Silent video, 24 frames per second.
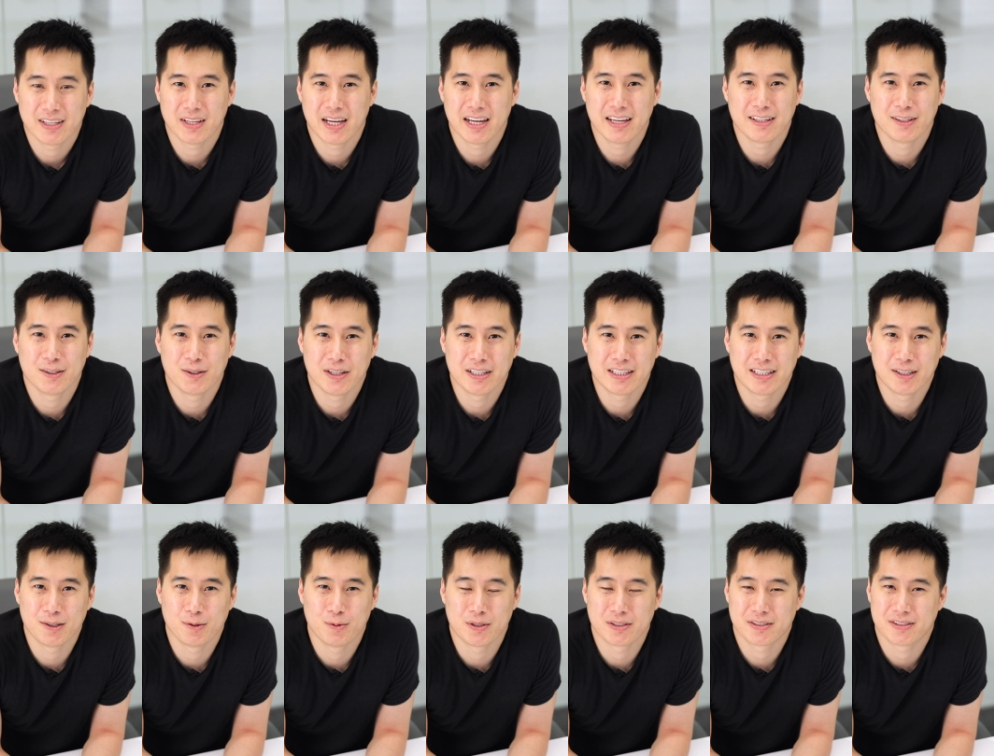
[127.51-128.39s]
I had no
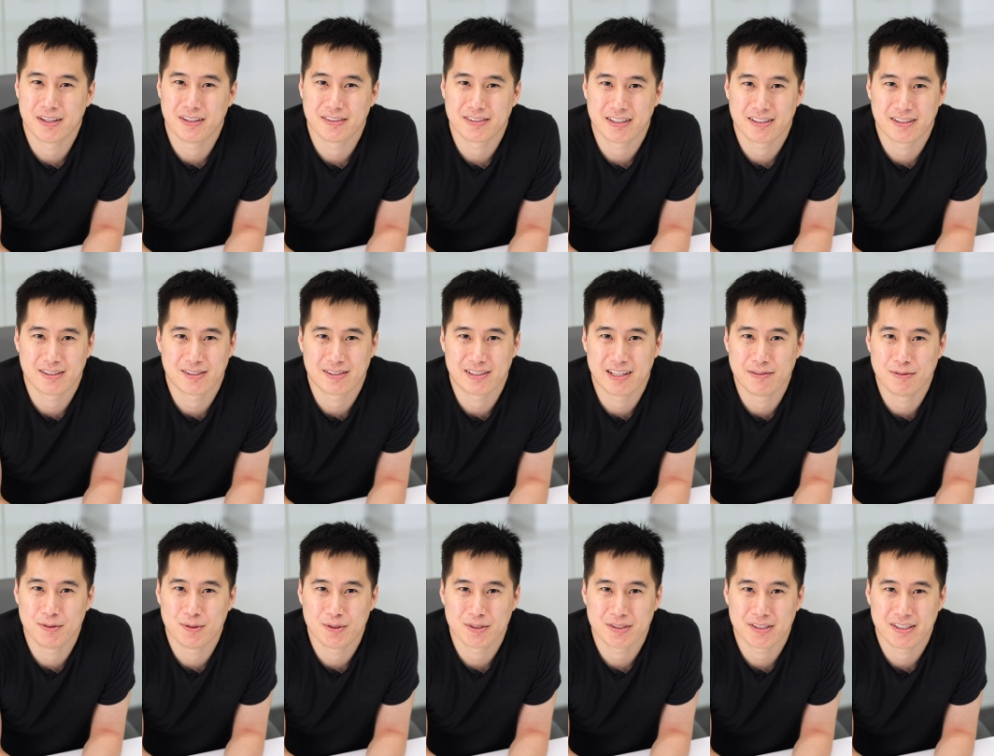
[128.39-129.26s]
idea what sales at this
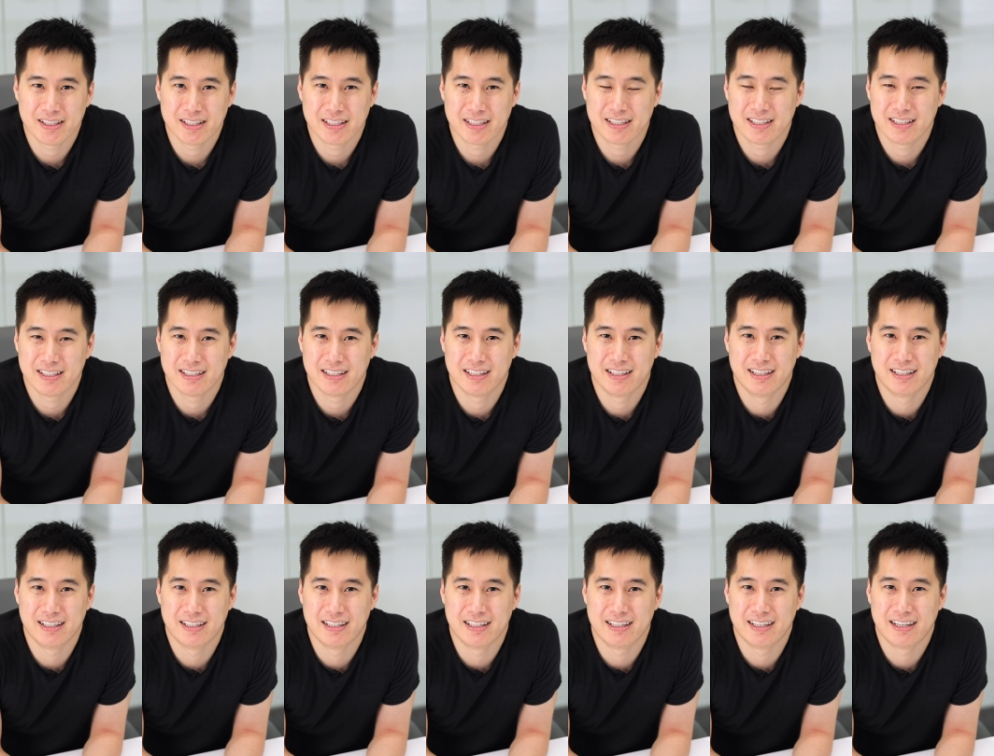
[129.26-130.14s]
level was like.
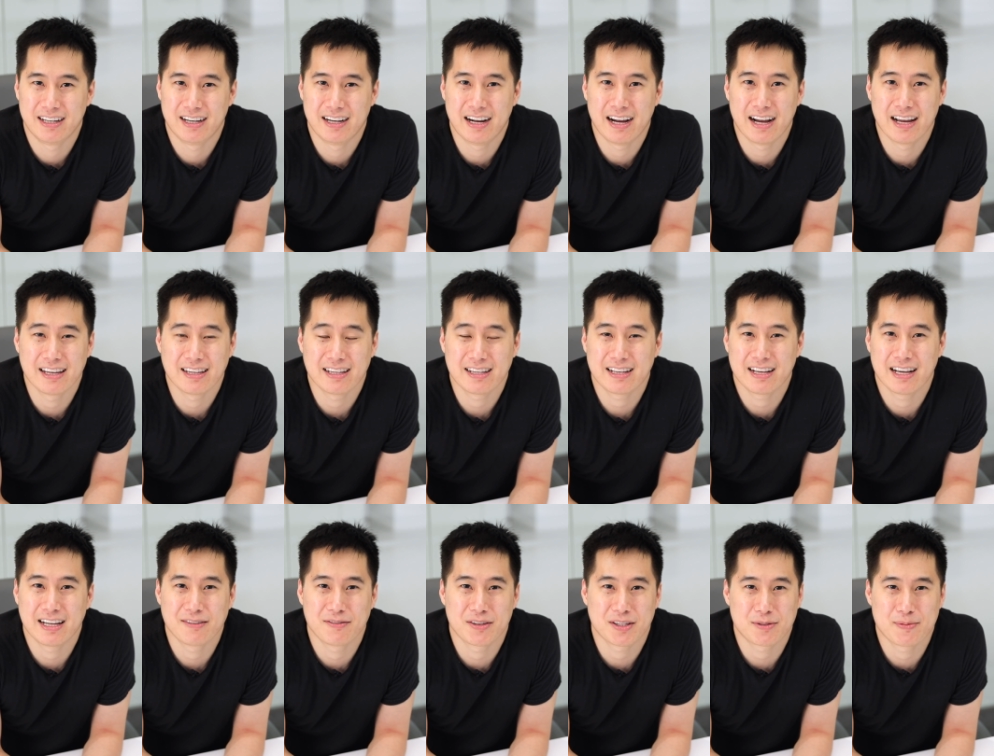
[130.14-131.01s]
I
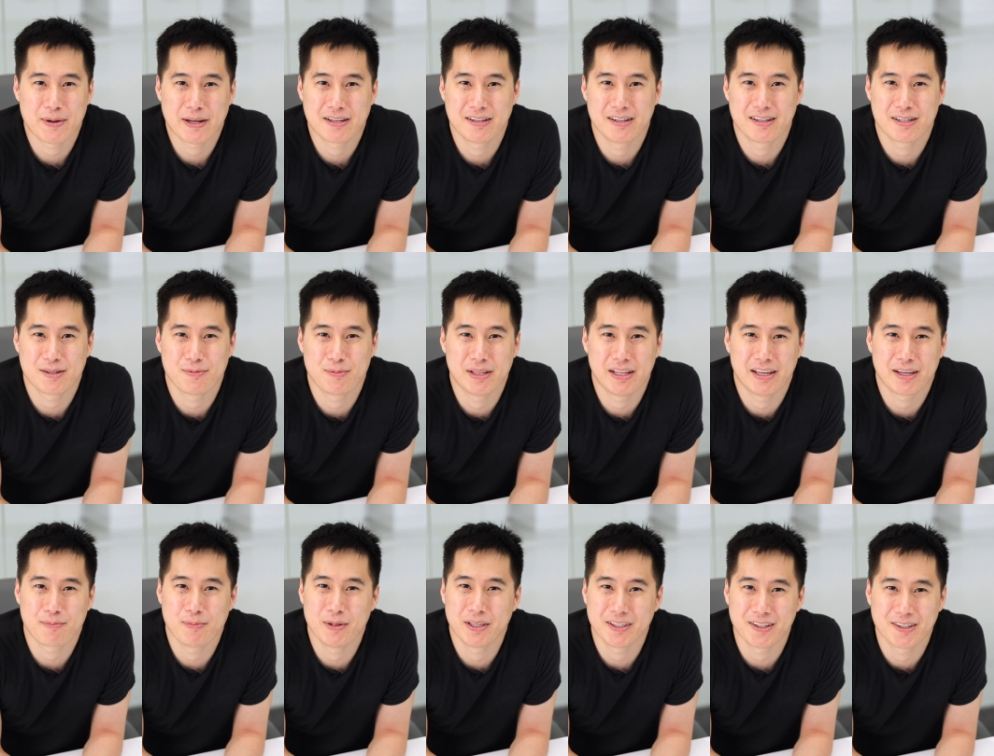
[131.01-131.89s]
kind of expected it to be
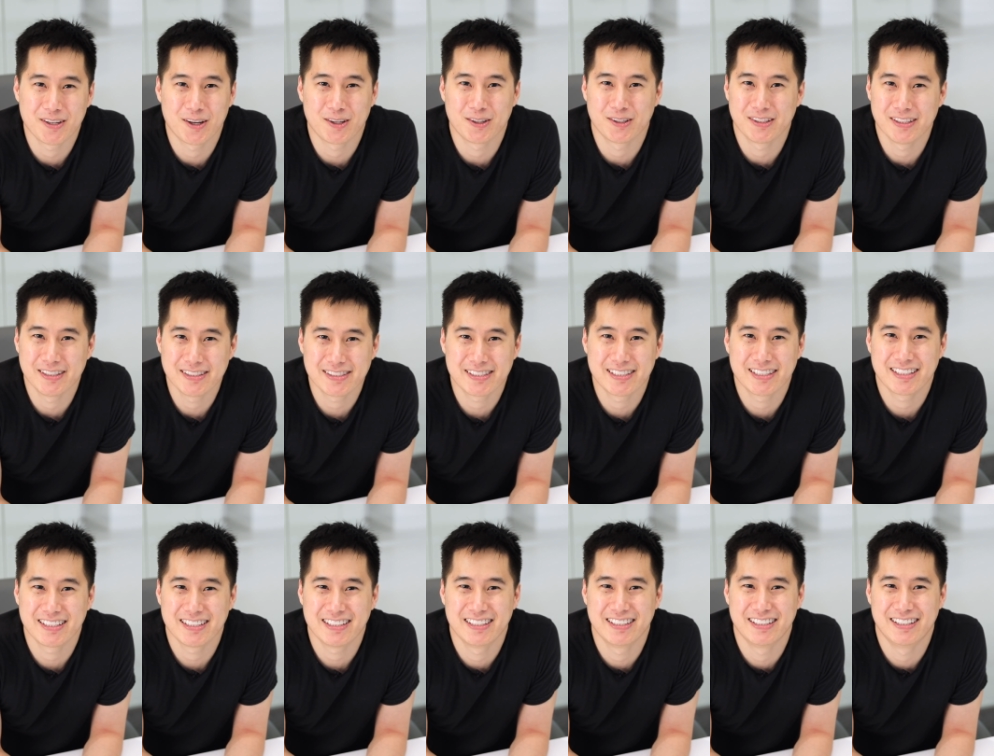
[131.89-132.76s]
like $1 million
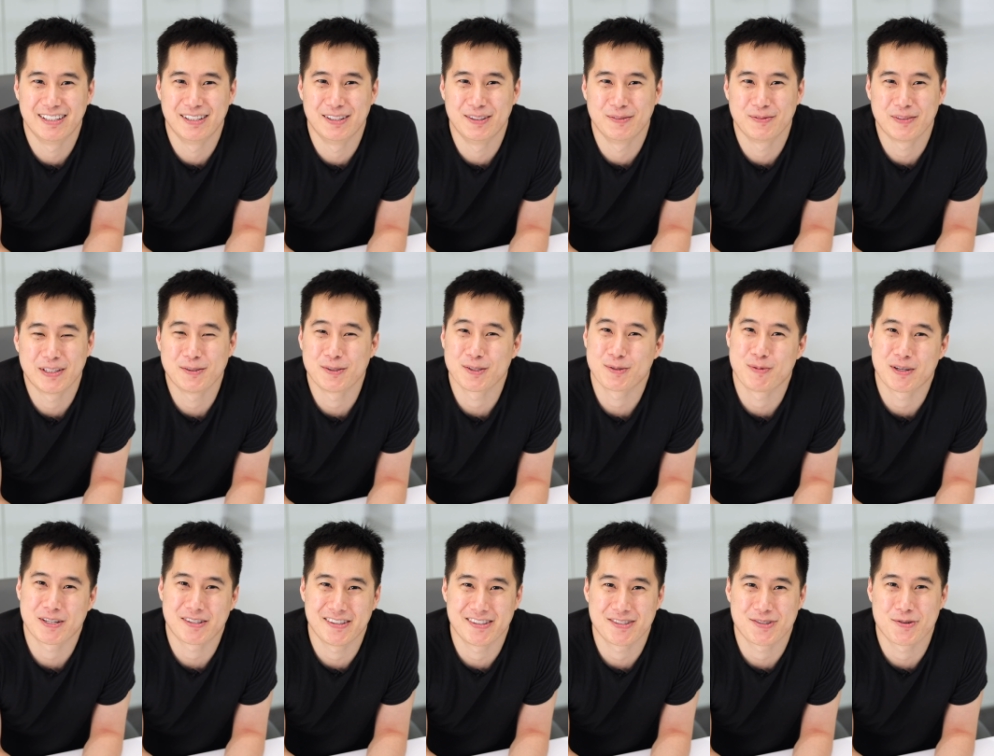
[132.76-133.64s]
listing. It was
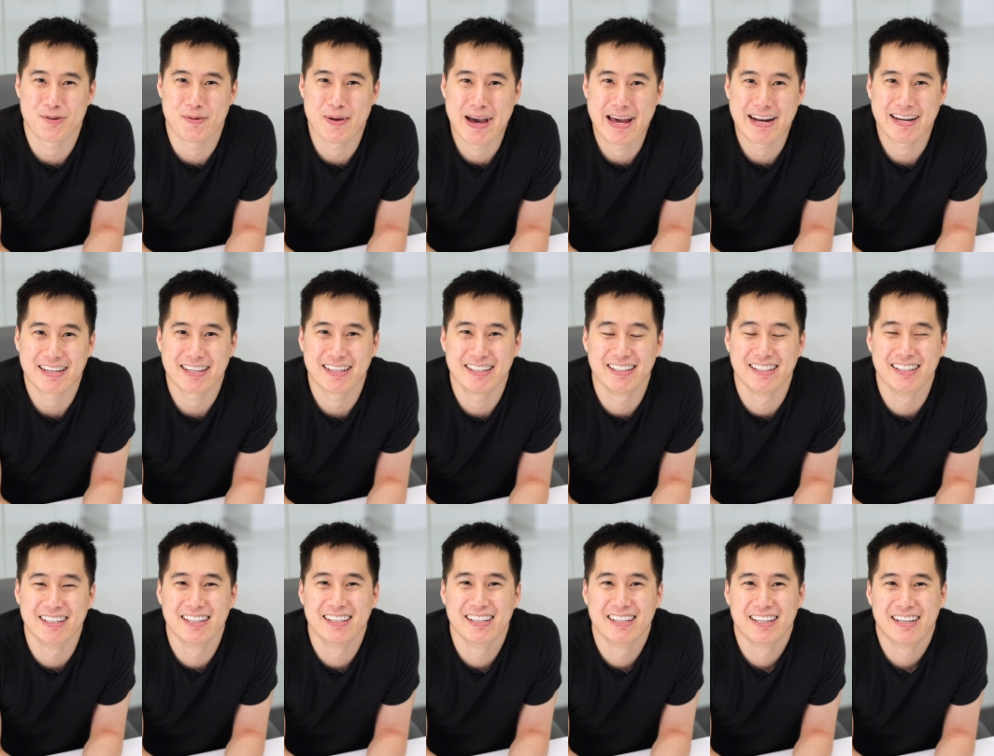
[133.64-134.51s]
much less dramatic,
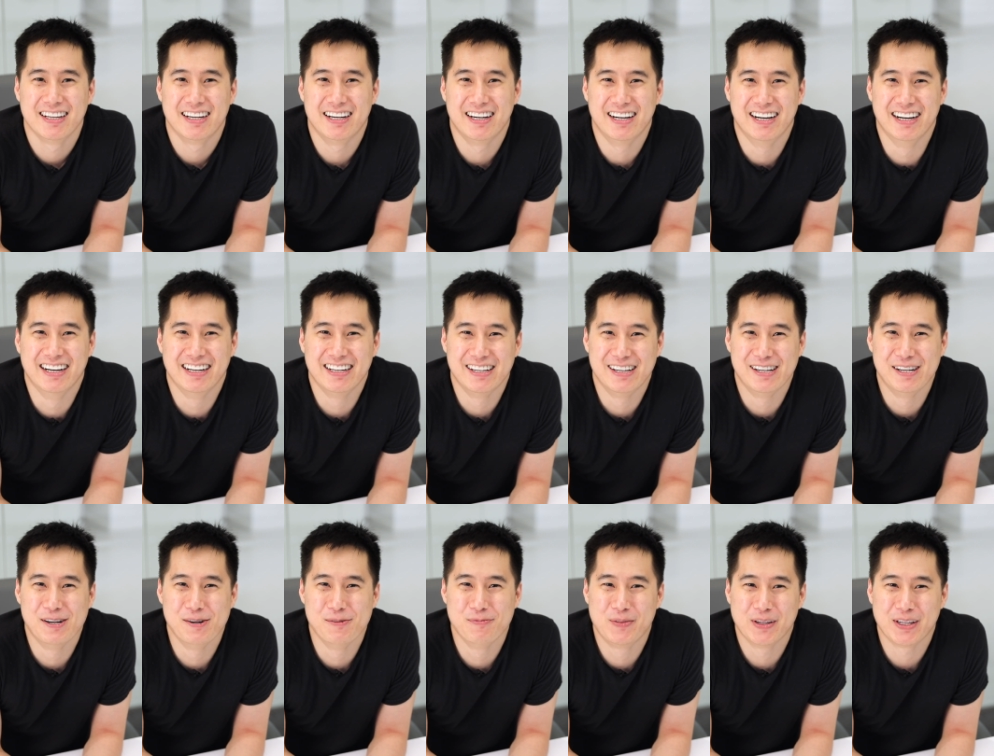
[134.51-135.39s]

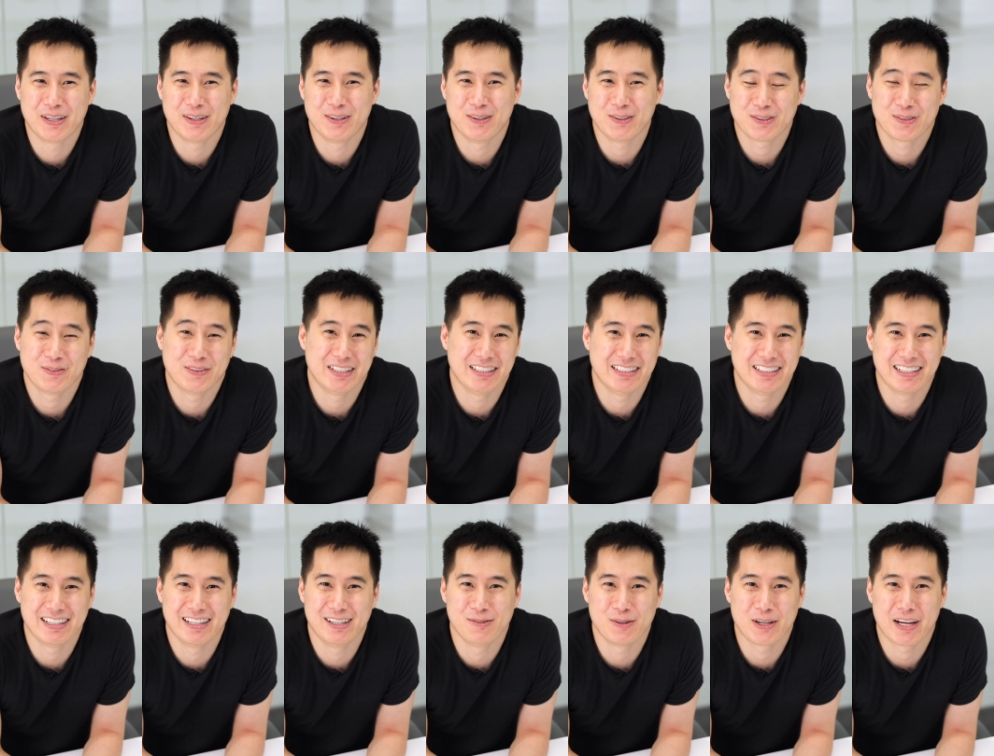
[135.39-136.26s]
but
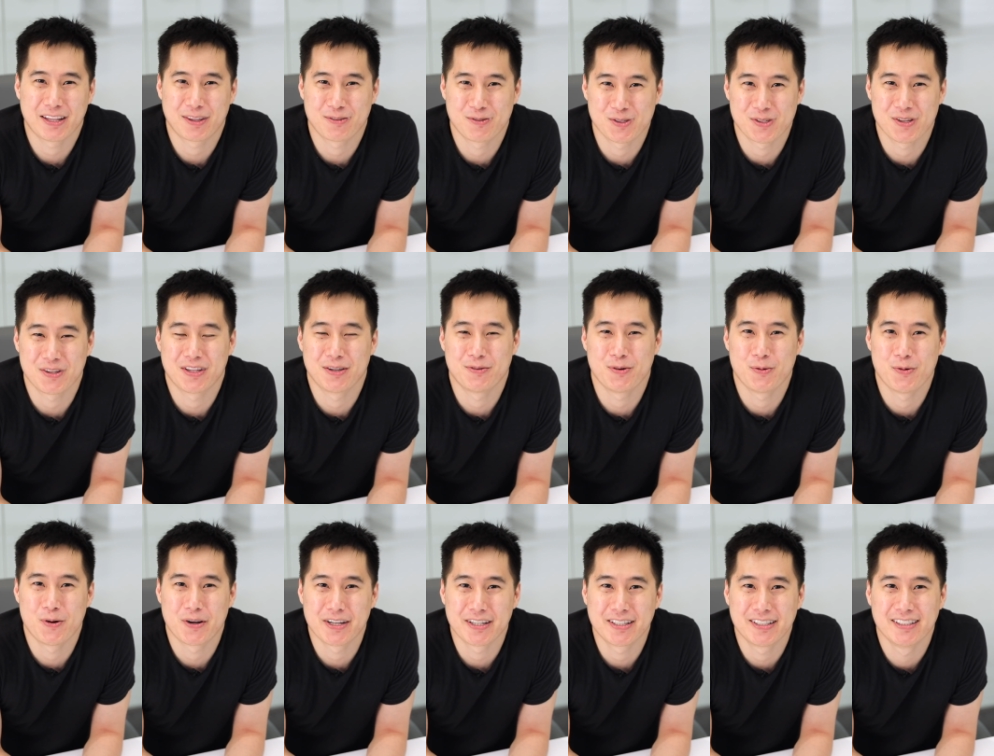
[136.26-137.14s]
ultimately we got the result that we
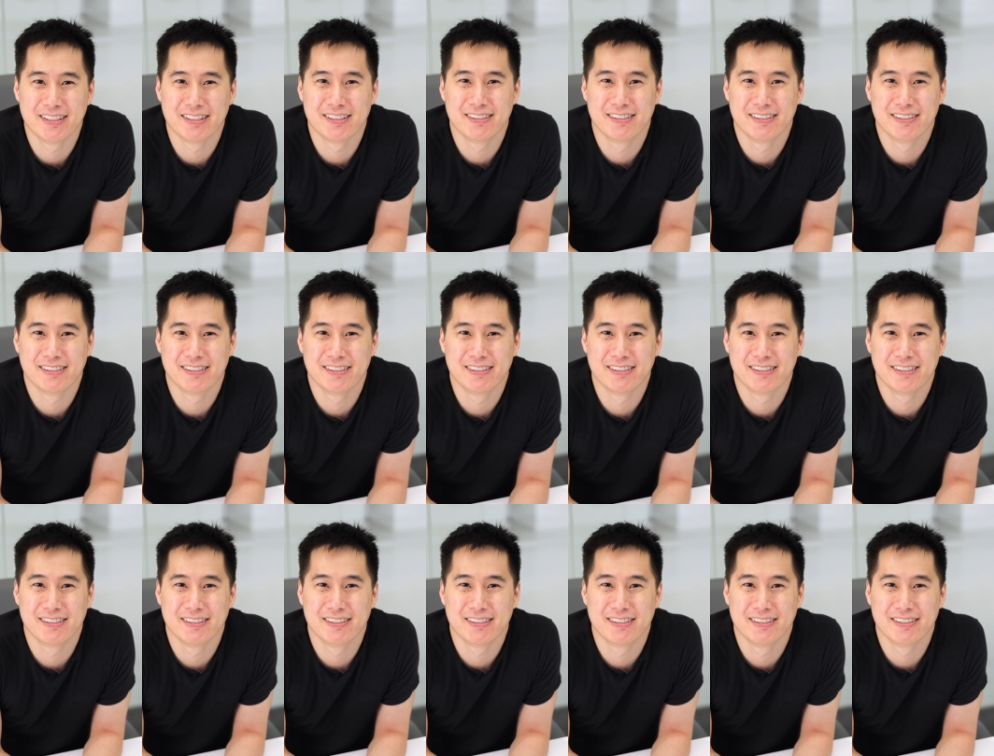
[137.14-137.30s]
wanted.